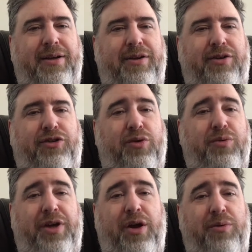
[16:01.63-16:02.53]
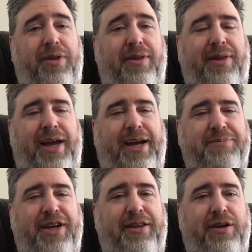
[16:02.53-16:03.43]
so, like I'm
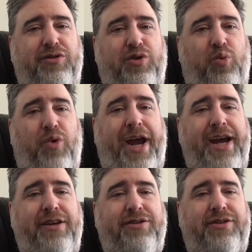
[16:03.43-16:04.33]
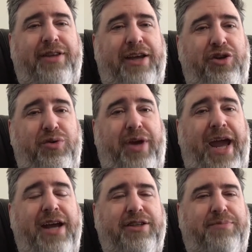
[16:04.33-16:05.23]
saying, there's a range that you
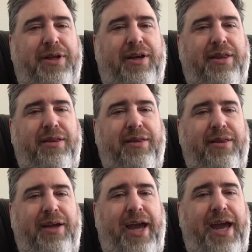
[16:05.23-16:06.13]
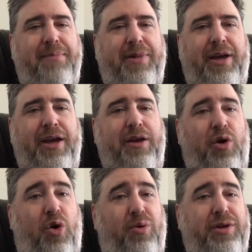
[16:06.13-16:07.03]
can spend on the game, and
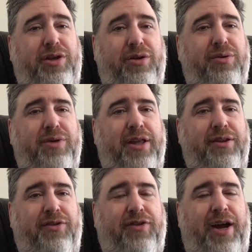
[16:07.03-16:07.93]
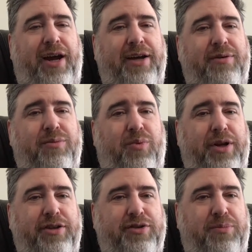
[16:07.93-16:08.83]
only you can decide what
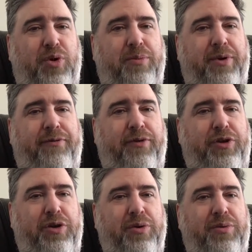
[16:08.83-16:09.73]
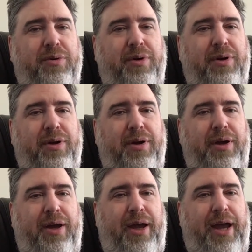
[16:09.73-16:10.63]
is appropriate for you.
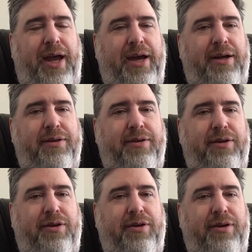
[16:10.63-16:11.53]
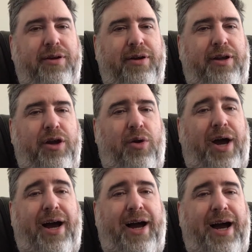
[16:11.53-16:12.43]
And, you know,
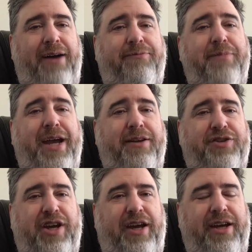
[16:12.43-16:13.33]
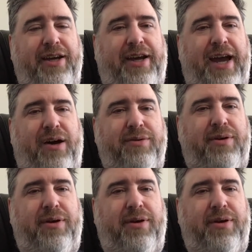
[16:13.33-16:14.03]
I've made a second account,